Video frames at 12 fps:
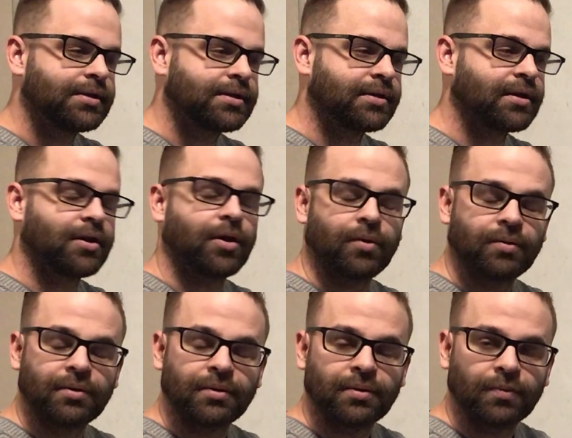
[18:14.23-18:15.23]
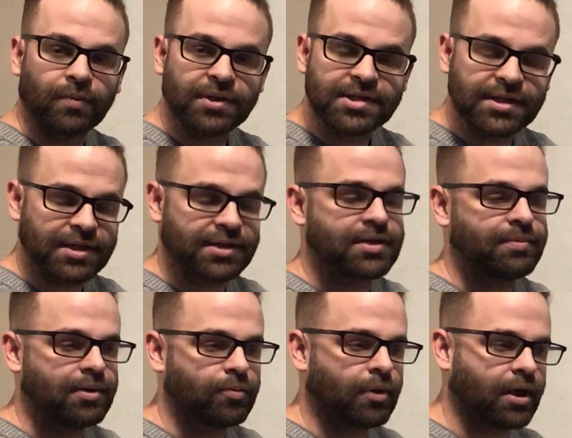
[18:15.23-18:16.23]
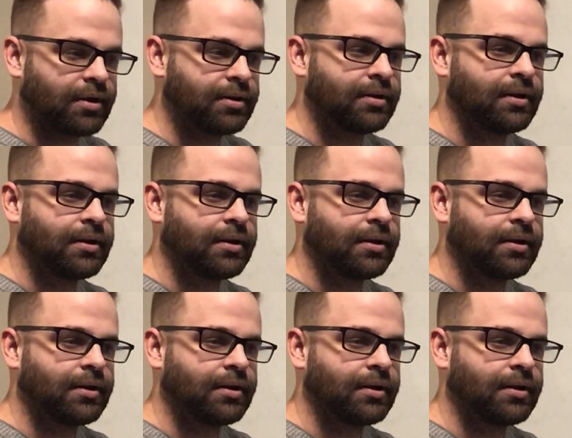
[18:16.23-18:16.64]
to the load what's needed to be run,